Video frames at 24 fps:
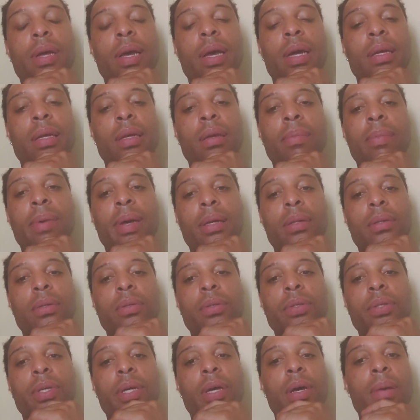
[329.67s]
I get back to
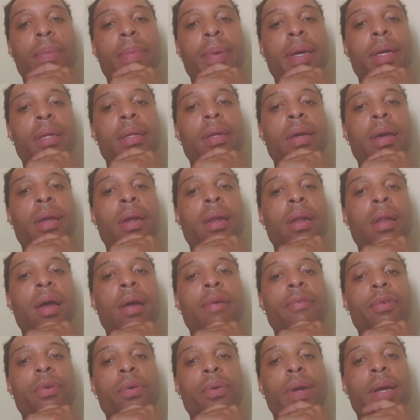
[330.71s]
y'all, man. Dana
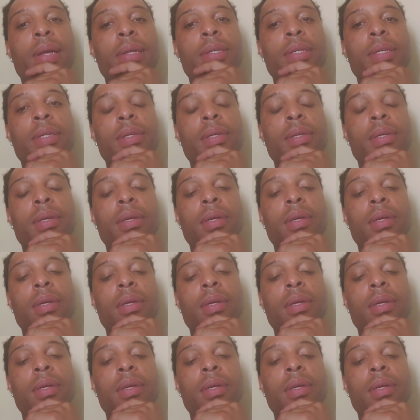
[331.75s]
Life for Reggie.